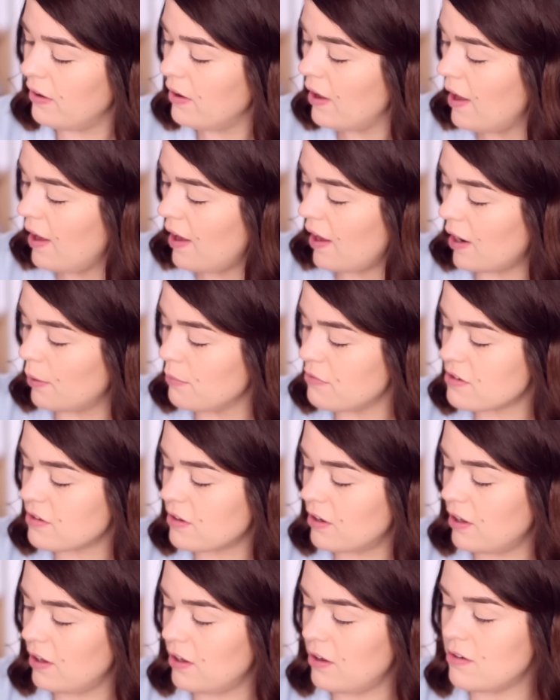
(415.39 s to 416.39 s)
And I'm
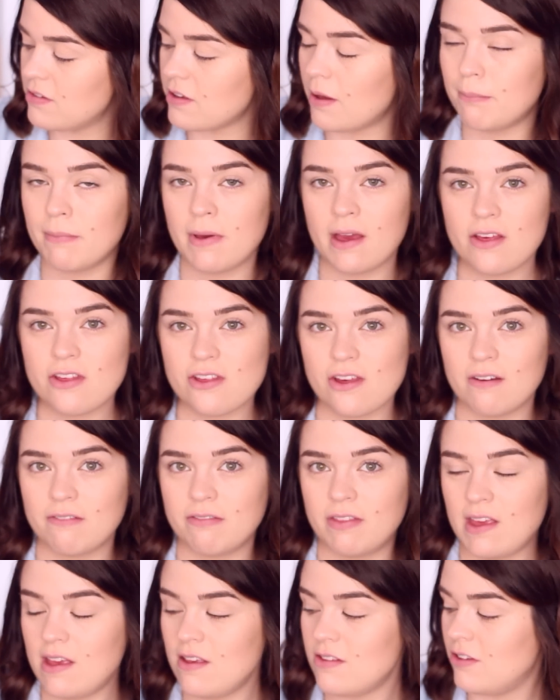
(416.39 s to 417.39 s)
just gonna use a mixture
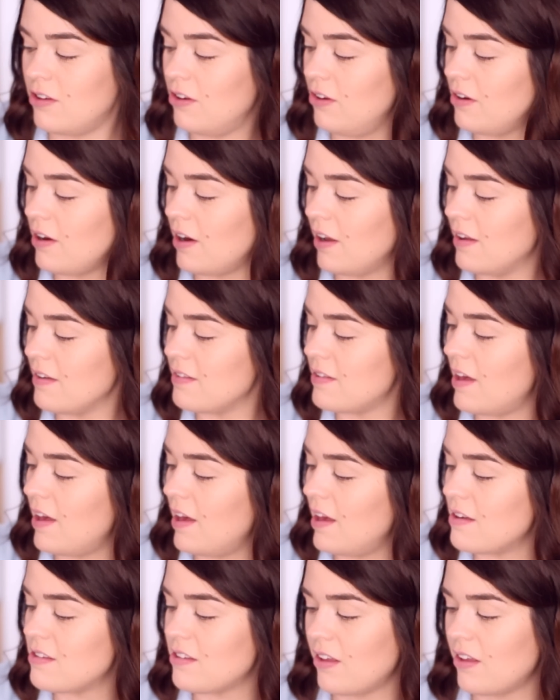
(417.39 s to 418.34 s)
of these two colors here.